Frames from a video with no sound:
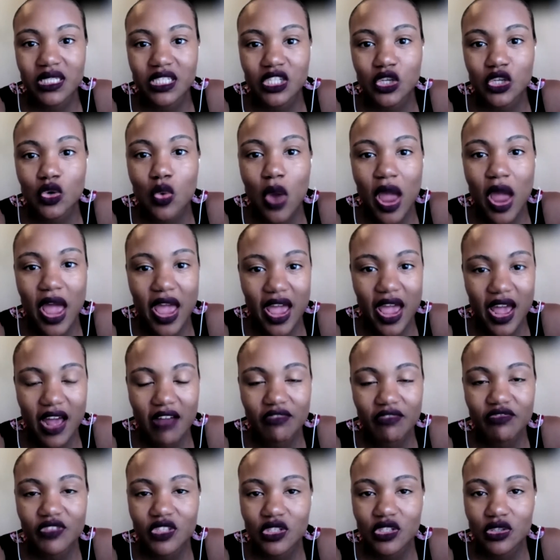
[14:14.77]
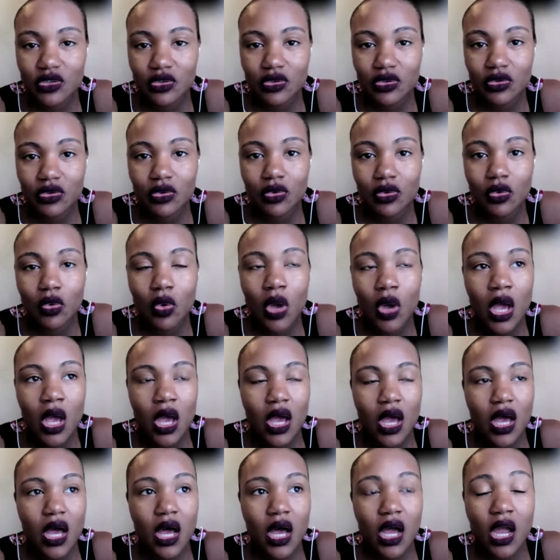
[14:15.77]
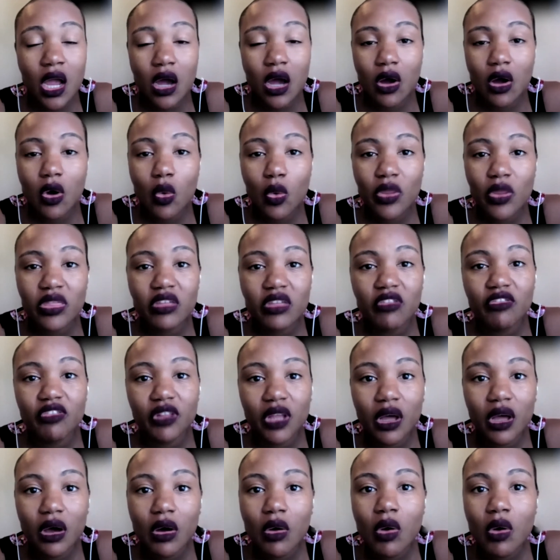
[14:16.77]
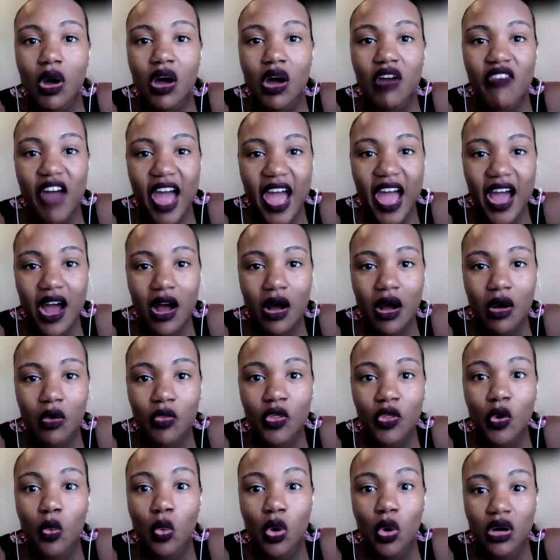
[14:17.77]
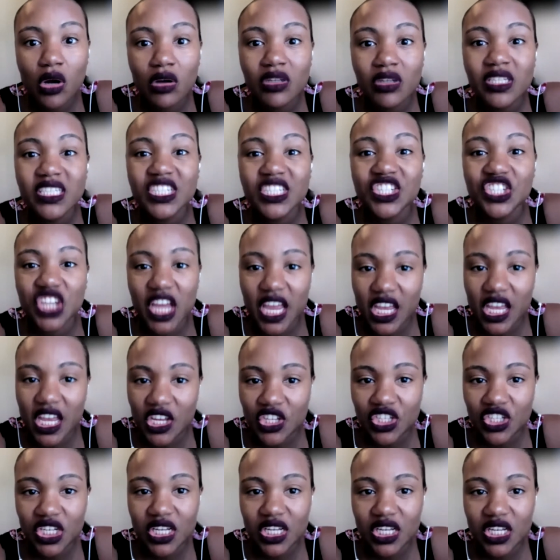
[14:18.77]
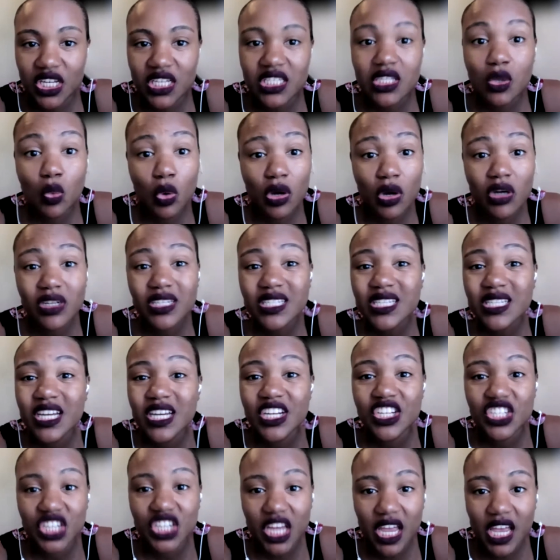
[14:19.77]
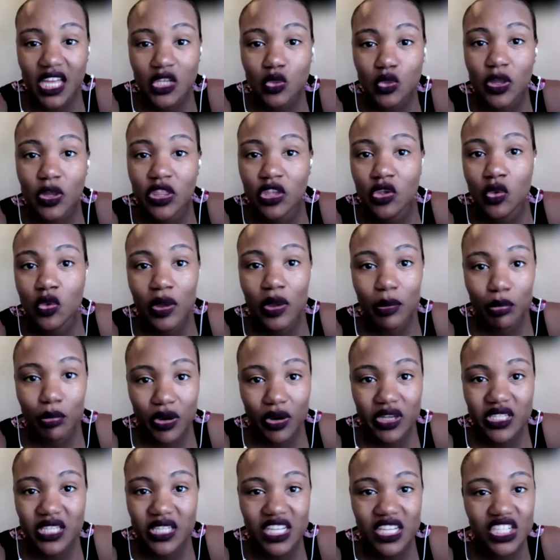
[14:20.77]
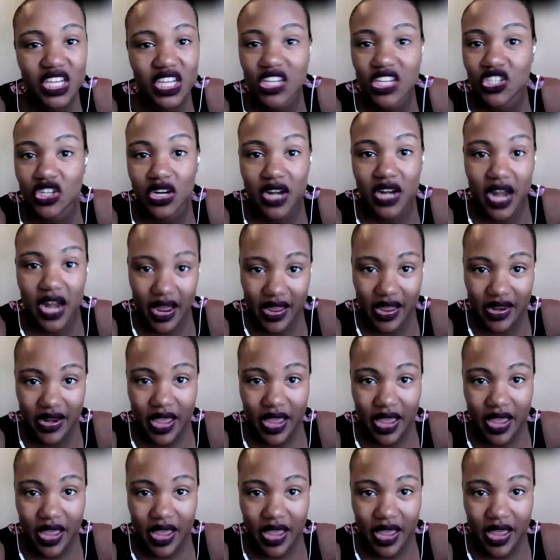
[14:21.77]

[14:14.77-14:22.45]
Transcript: You have to go with the flow of how the world is changing, because the world is going to change whether you embrace that change or not.